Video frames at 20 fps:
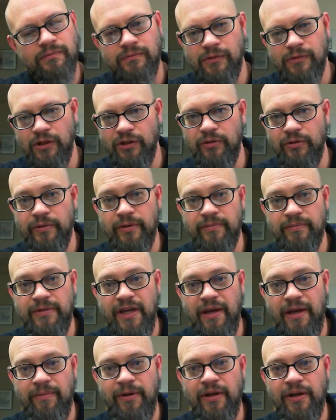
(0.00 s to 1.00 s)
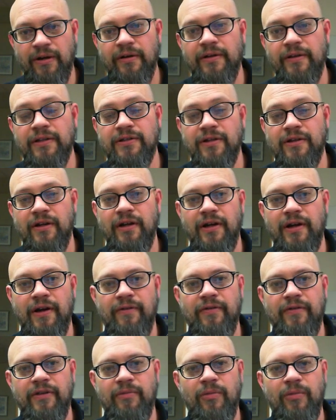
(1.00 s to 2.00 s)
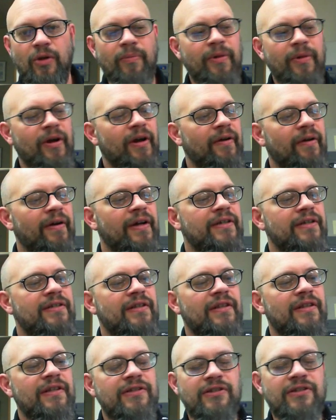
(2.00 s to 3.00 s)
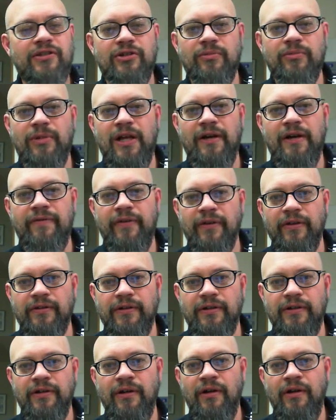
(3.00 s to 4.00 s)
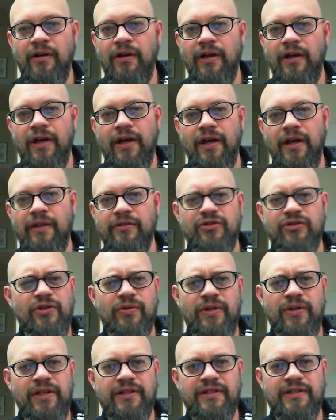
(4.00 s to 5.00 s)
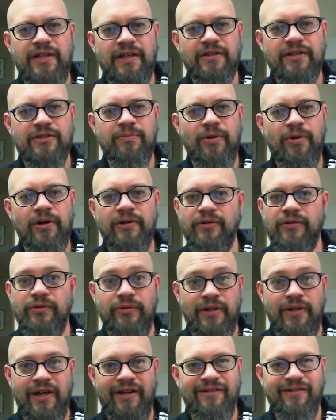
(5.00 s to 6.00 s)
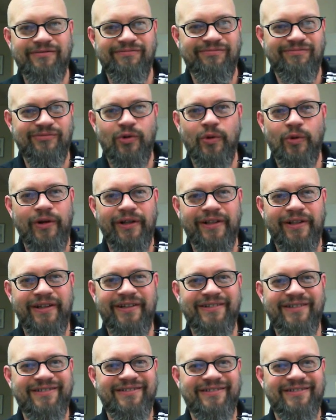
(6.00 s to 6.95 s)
aluminum tape here that's going to cover the ball bearing race. This is your block filter. There's no need to take this apart. Do not oil it.